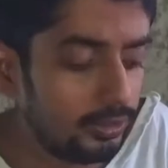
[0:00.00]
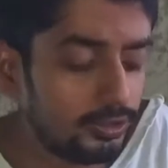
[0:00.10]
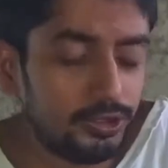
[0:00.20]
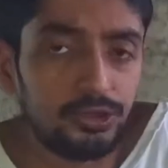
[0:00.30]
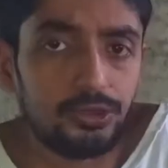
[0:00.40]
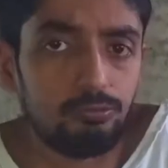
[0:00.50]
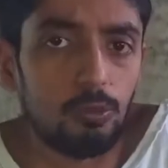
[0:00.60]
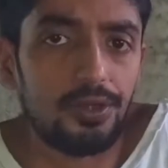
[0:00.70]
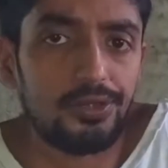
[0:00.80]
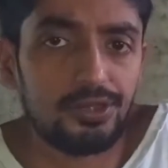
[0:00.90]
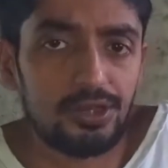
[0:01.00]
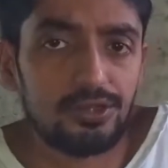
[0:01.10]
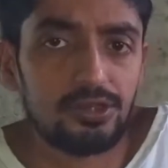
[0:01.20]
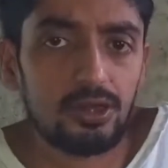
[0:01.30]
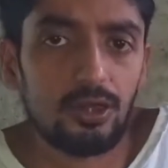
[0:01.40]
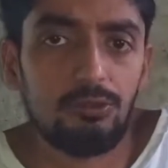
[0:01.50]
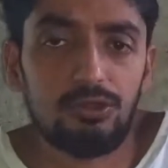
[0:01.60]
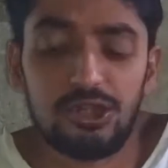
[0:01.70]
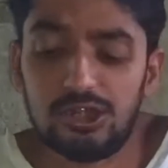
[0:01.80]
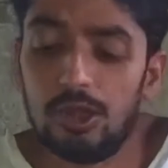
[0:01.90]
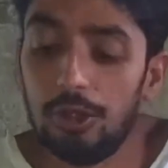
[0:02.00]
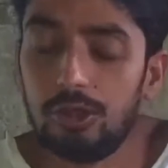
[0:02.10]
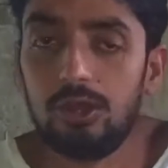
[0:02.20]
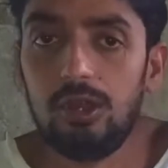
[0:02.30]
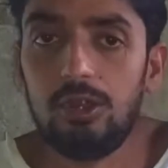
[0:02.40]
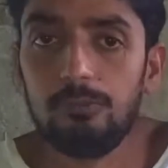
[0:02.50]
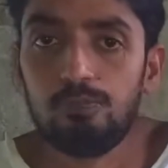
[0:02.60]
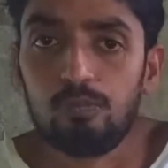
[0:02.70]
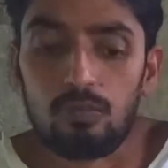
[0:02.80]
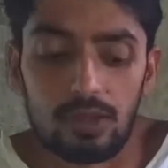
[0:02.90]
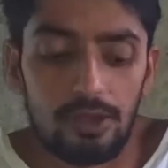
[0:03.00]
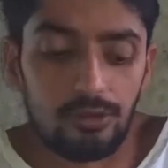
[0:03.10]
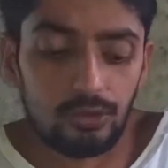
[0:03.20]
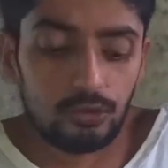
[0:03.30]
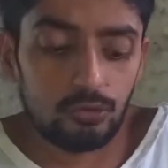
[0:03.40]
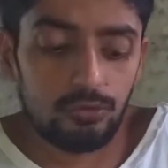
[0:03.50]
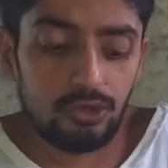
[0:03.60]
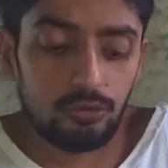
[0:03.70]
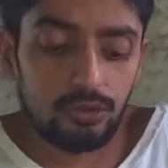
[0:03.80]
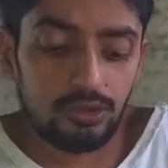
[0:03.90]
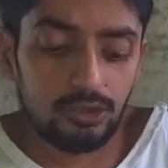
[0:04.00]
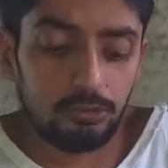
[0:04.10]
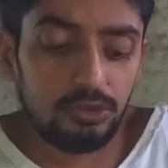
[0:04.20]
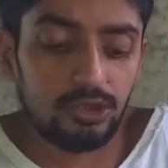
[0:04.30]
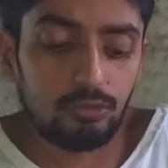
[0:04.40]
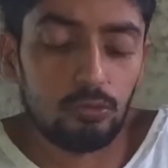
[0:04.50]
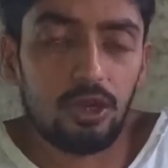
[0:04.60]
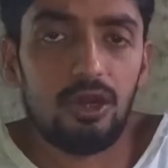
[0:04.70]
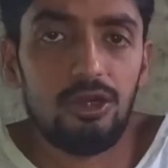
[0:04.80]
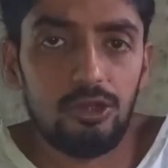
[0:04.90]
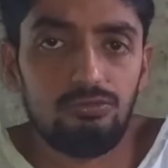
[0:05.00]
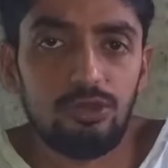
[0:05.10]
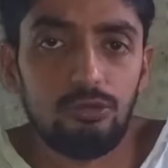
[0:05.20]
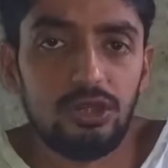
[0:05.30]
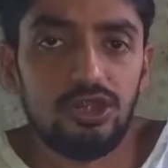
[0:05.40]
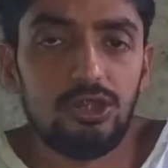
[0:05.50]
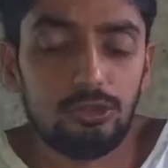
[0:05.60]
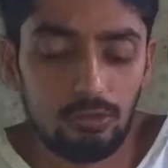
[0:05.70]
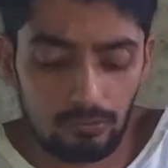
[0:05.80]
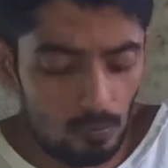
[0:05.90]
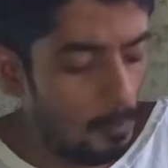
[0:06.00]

This one is exactly very healthy, and also when you dip this one and if you eat this one,